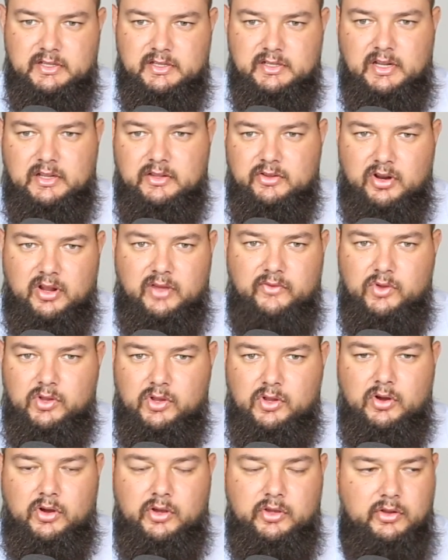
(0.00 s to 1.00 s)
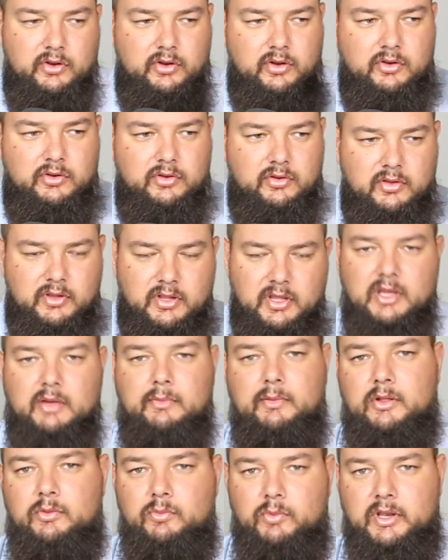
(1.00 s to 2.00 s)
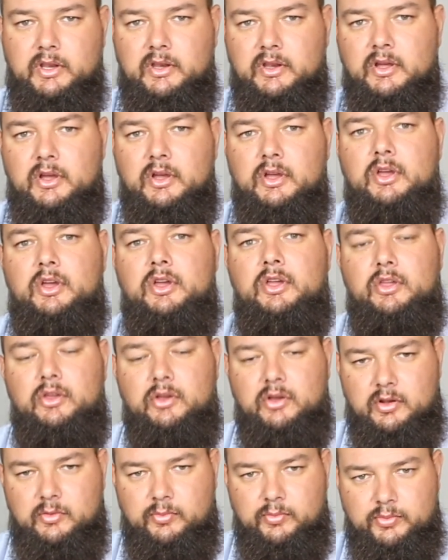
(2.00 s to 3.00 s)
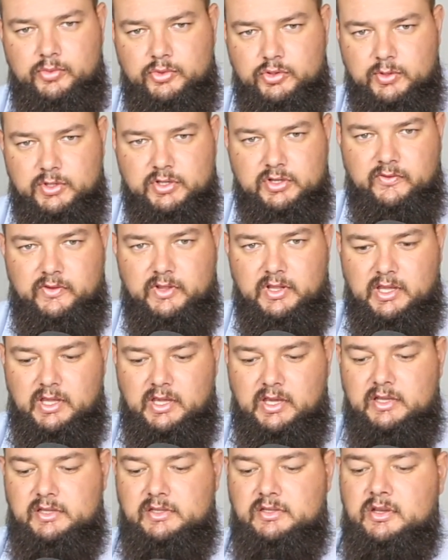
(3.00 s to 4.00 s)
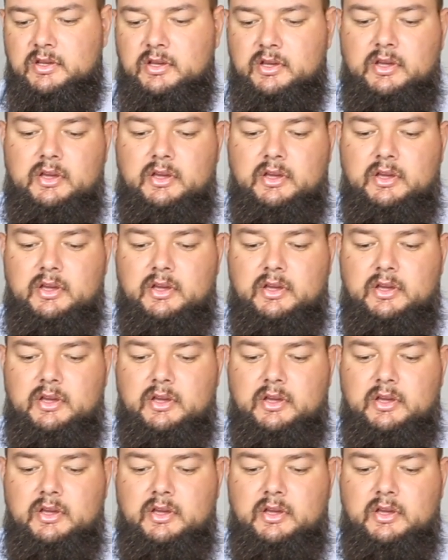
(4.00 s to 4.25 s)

It's like driving a car. You don't think about when you're going to switch over the gears.